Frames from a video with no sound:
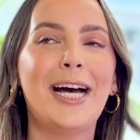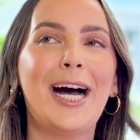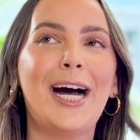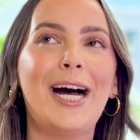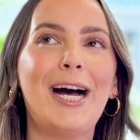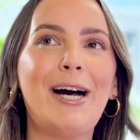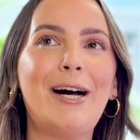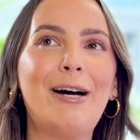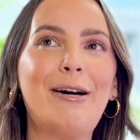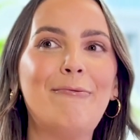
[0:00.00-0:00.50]

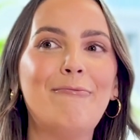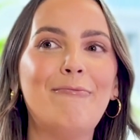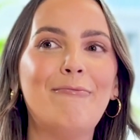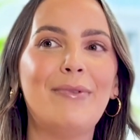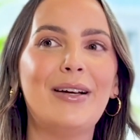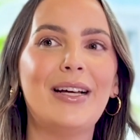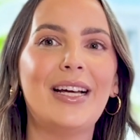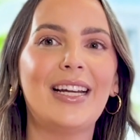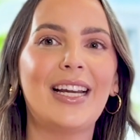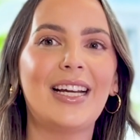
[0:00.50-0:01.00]

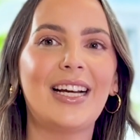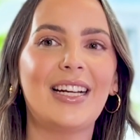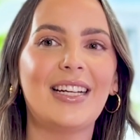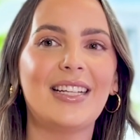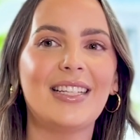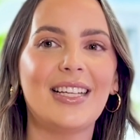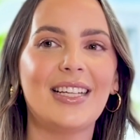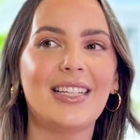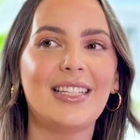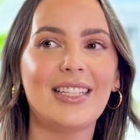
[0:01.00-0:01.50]
And I kind of
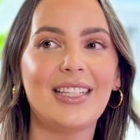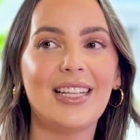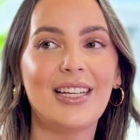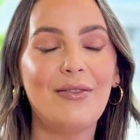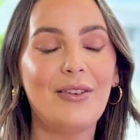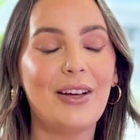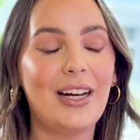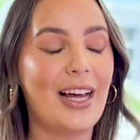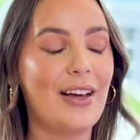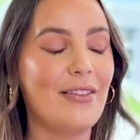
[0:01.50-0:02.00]
said, does
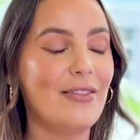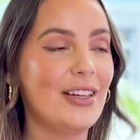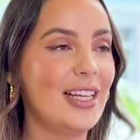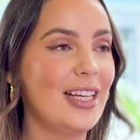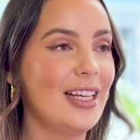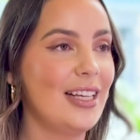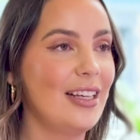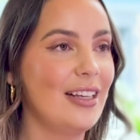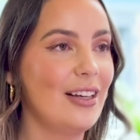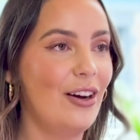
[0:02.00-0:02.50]
anyone have
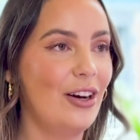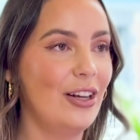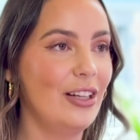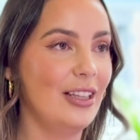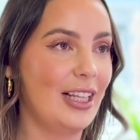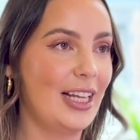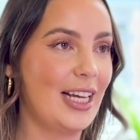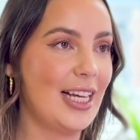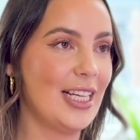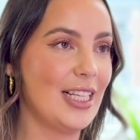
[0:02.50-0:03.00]
any hot
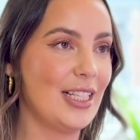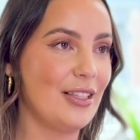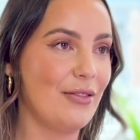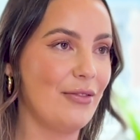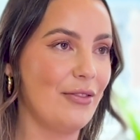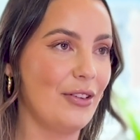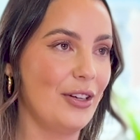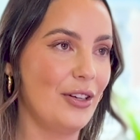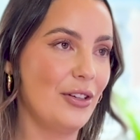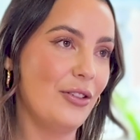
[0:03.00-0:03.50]
leads
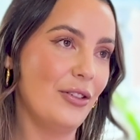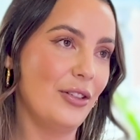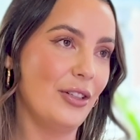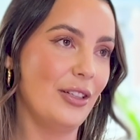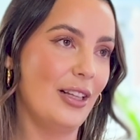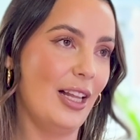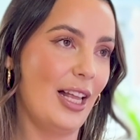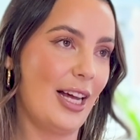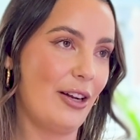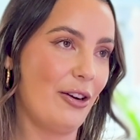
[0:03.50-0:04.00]
for a good
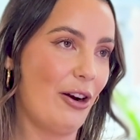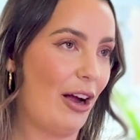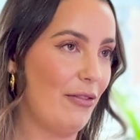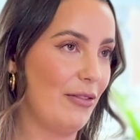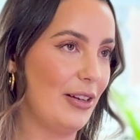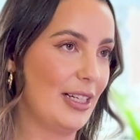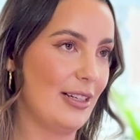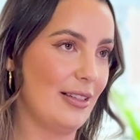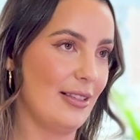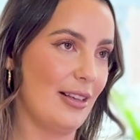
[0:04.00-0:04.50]
like
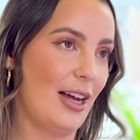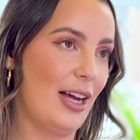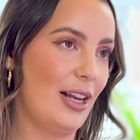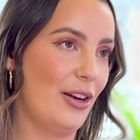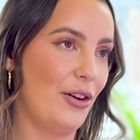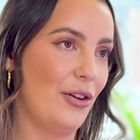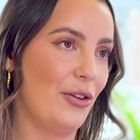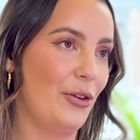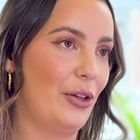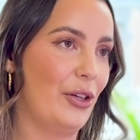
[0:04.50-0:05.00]
graphic
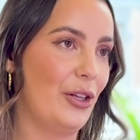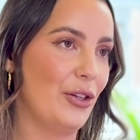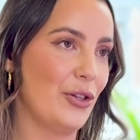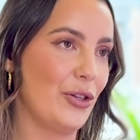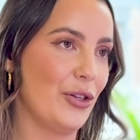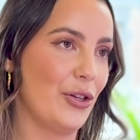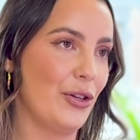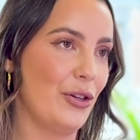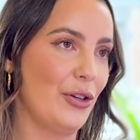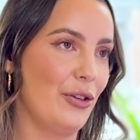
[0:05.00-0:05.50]
designer who can
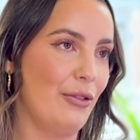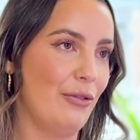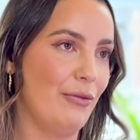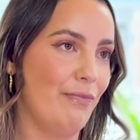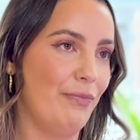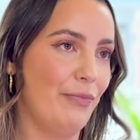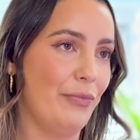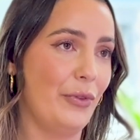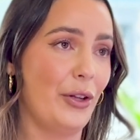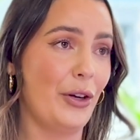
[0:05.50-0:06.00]
do
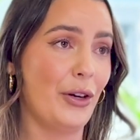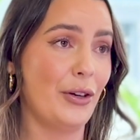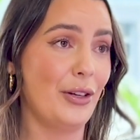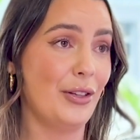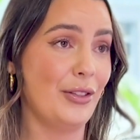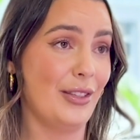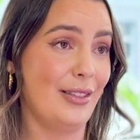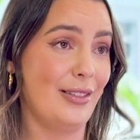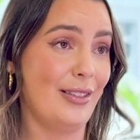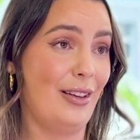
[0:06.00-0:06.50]

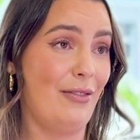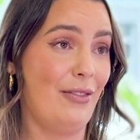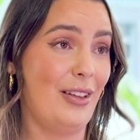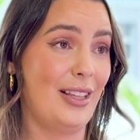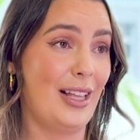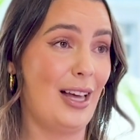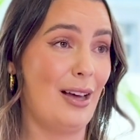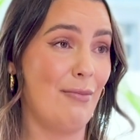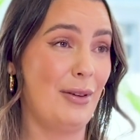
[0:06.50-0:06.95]
logos and stuff like that?